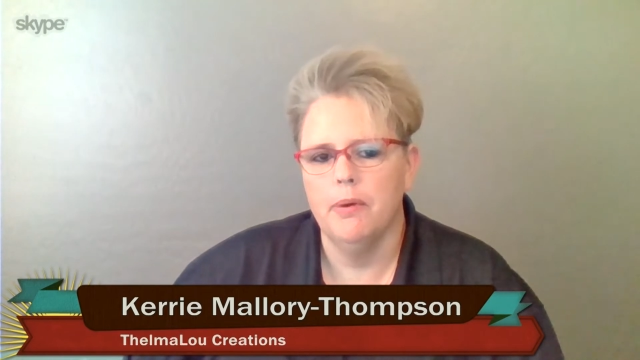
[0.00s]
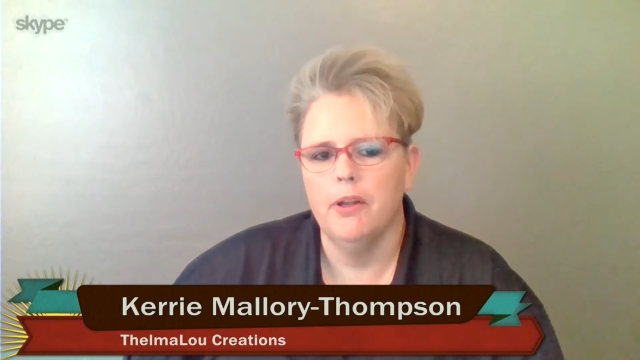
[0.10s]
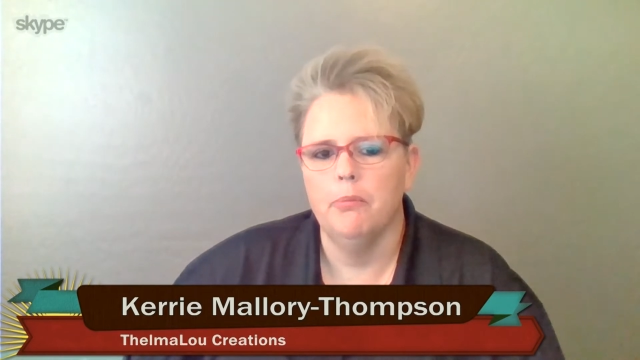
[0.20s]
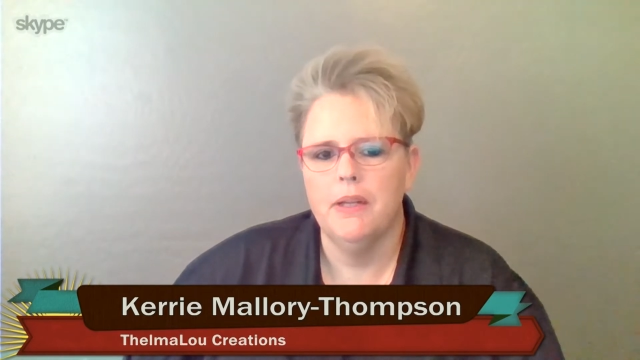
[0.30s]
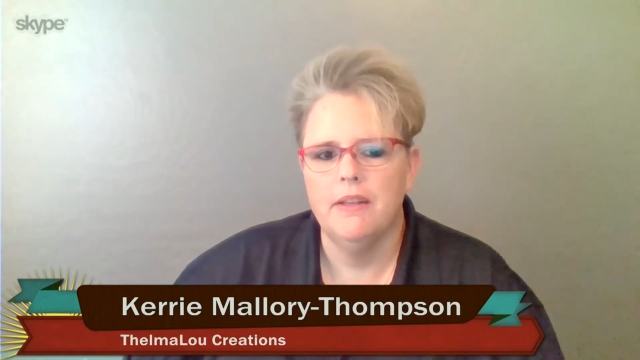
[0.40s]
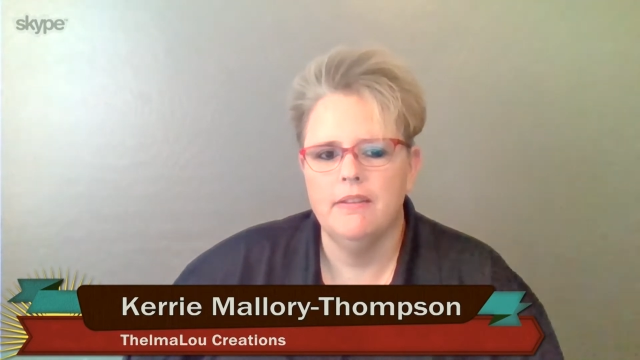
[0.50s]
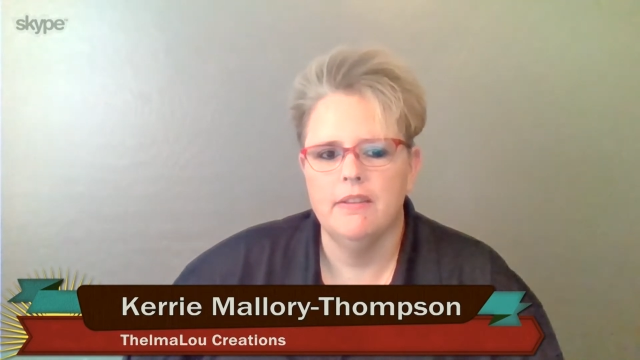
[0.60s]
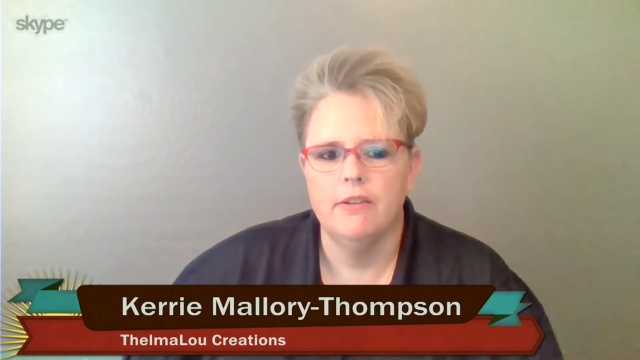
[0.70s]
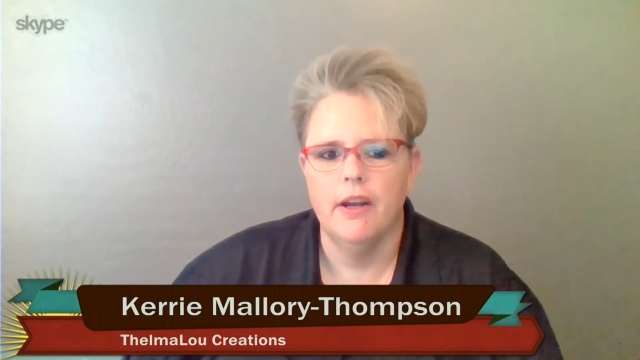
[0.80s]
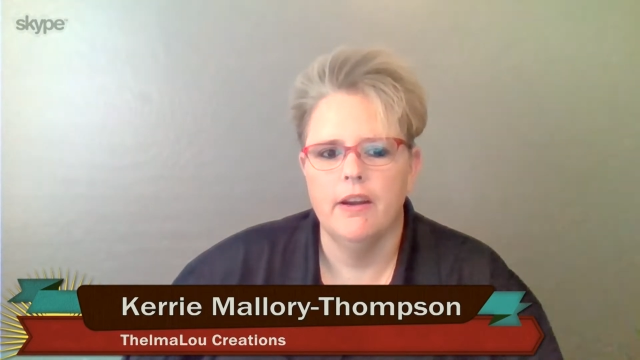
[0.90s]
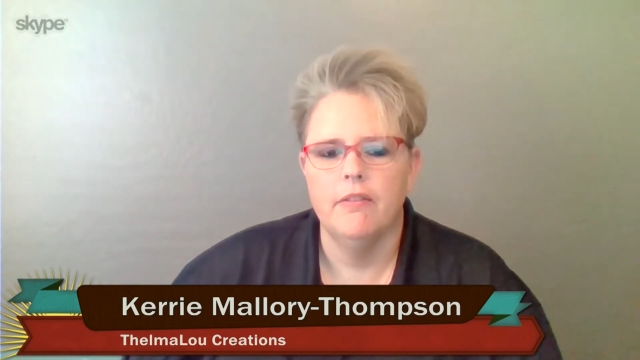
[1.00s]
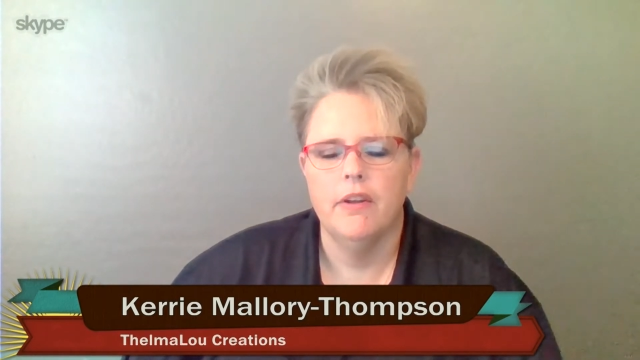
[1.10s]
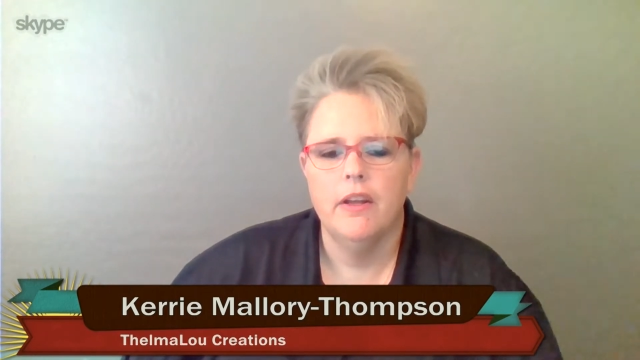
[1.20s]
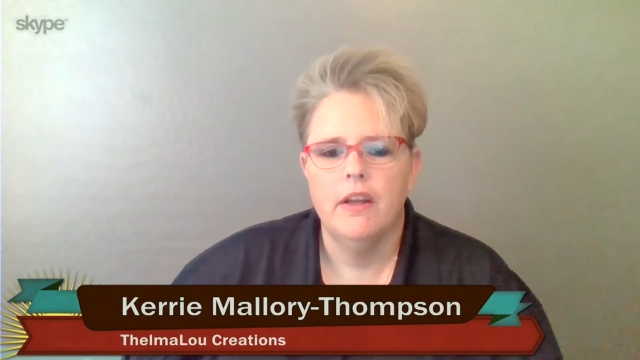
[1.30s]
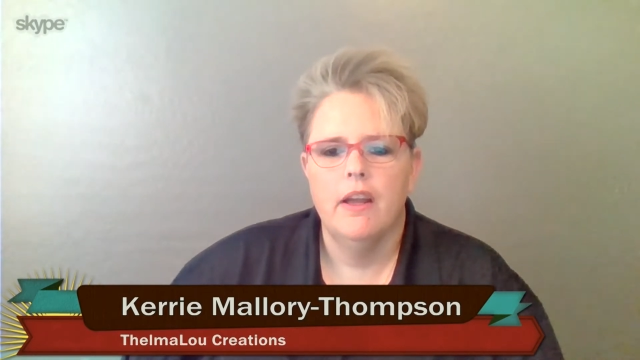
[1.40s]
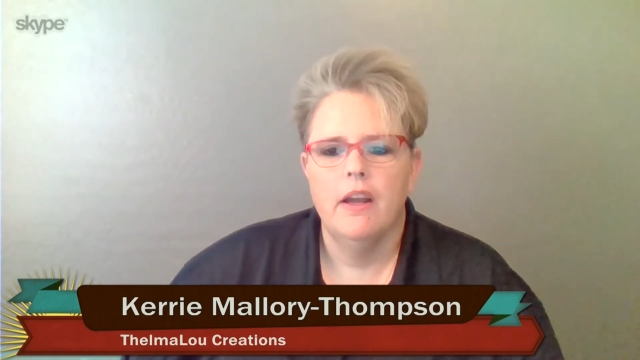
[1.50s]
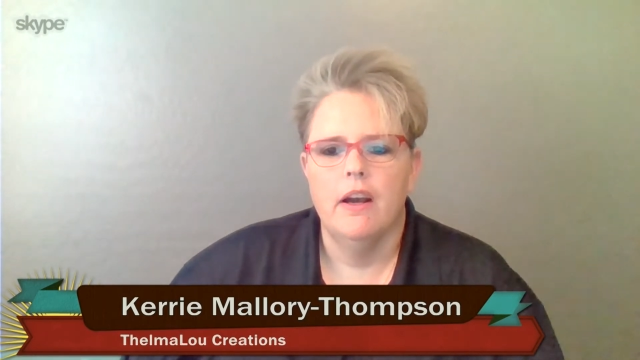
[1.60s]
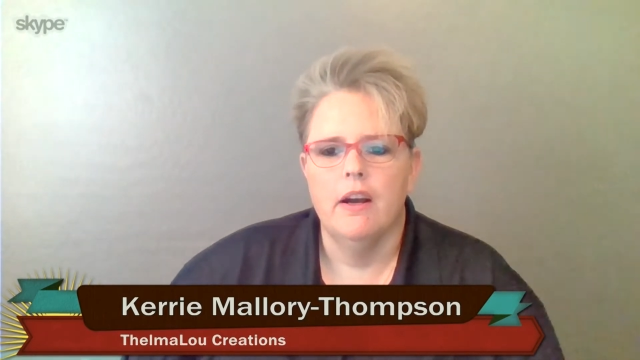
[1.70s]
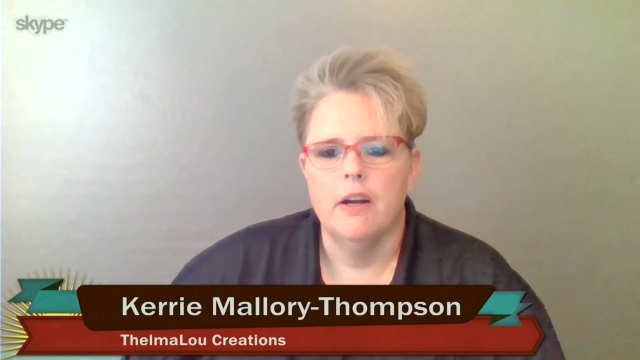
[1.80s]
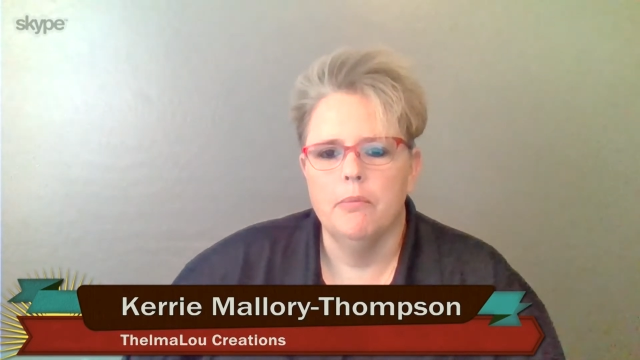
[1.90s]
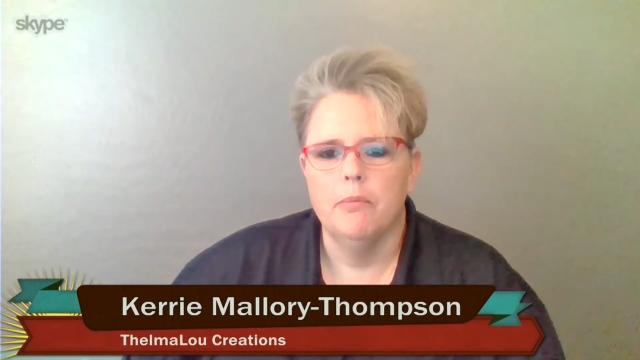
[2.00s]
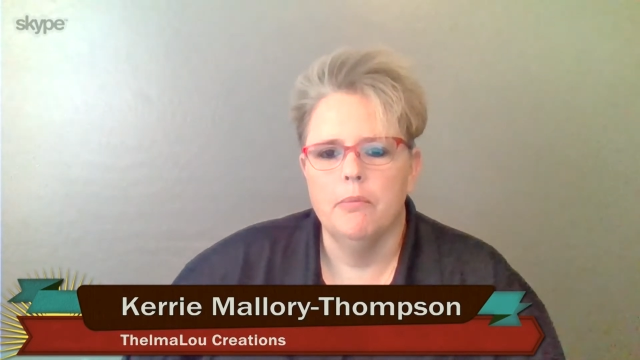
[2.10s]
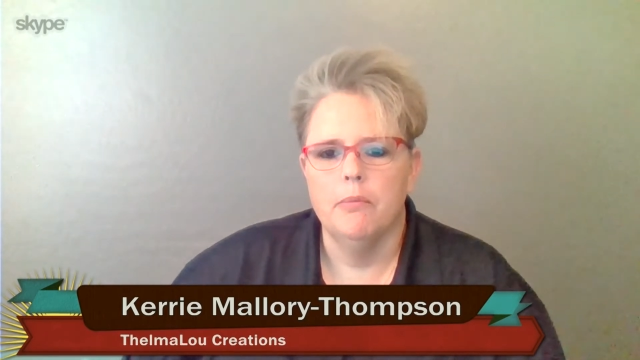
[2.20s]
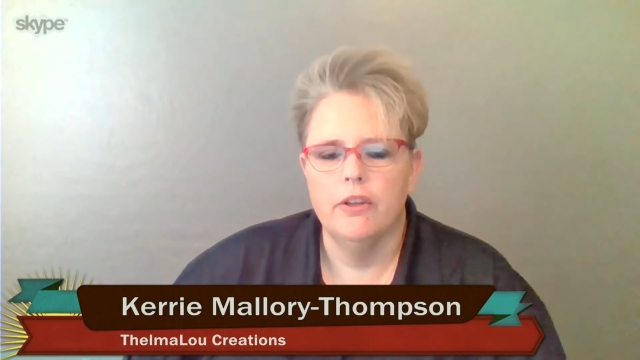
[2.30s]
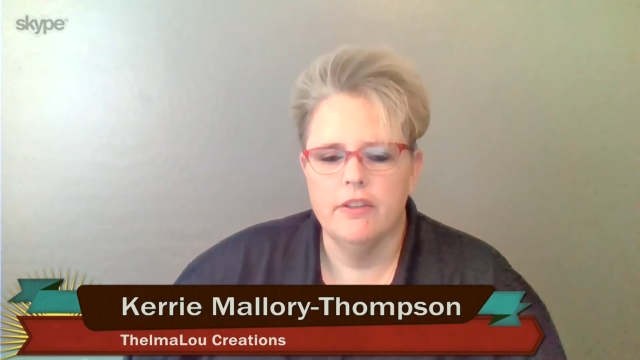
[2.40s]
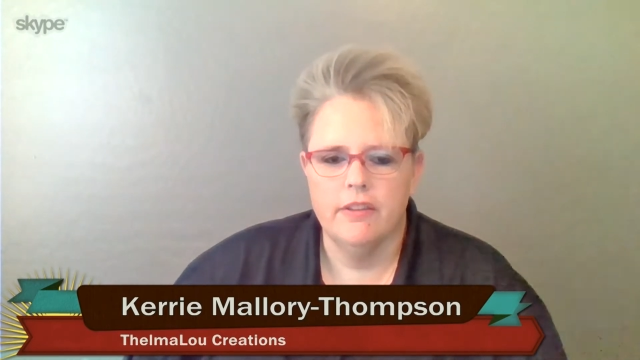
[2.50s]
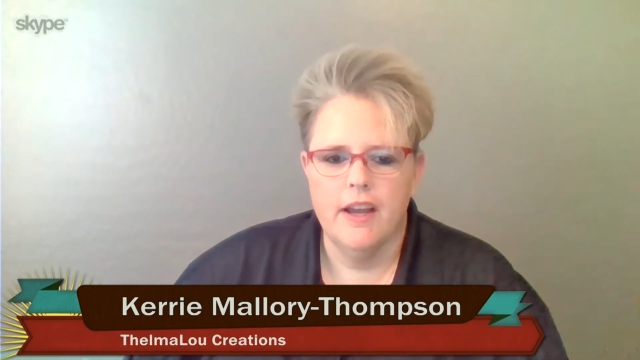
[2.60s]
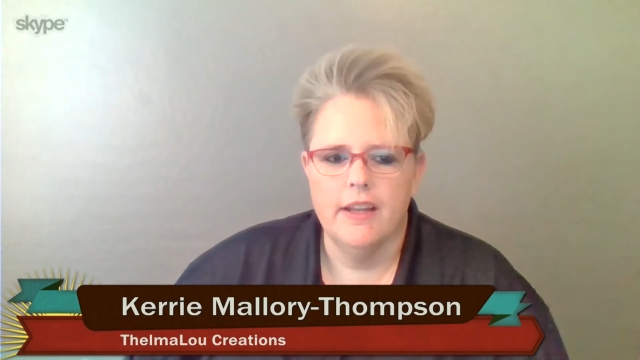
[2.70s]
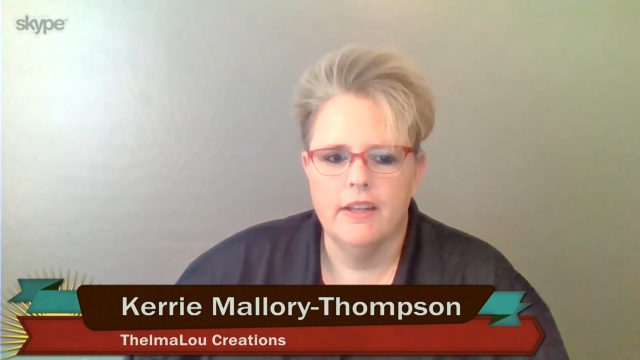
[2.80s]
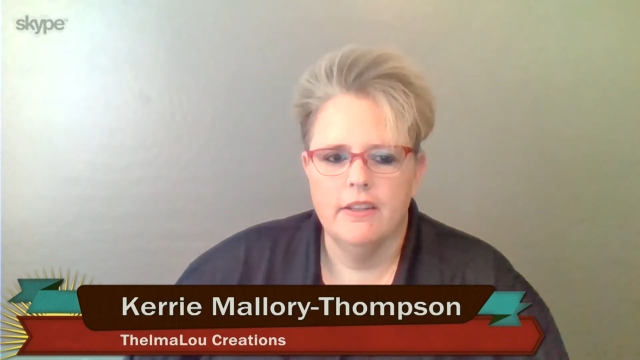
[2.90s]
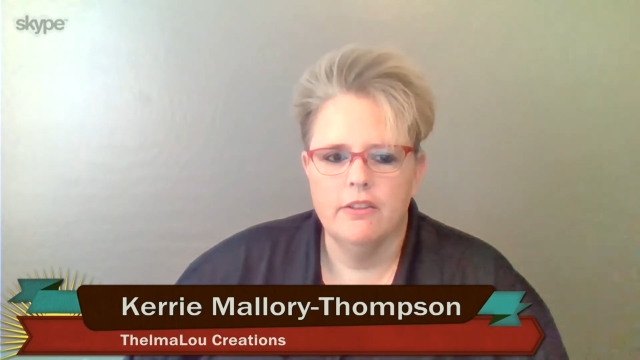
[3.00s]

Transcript: the metal piece that you have her design.